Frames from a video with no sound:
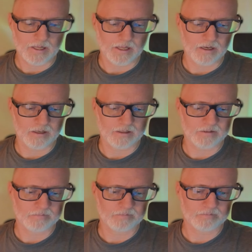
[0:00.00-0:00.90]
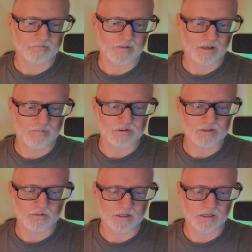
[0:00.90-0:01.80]
um, in
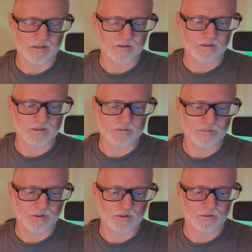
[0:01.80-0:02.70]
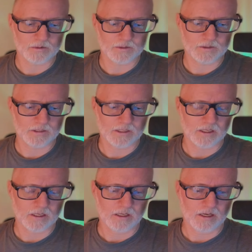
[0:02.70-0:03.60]
between this pose
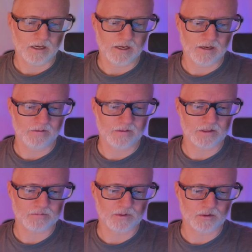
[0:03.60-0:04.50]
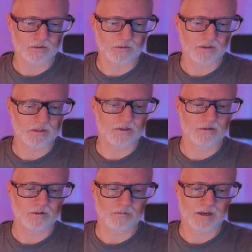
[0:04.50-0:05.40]
and this pose where he's
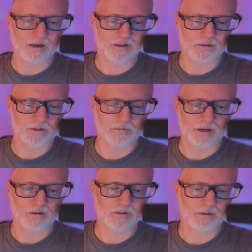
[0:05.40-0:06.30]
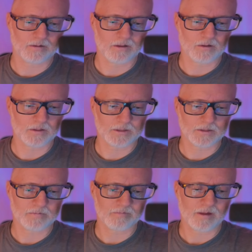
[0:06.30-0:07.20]
doing bound, this is bound lotus.
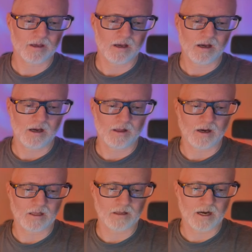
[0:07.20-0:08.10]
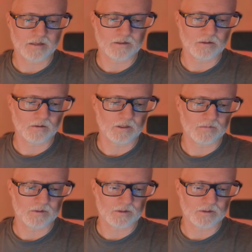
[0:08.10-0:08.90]
I, I do love these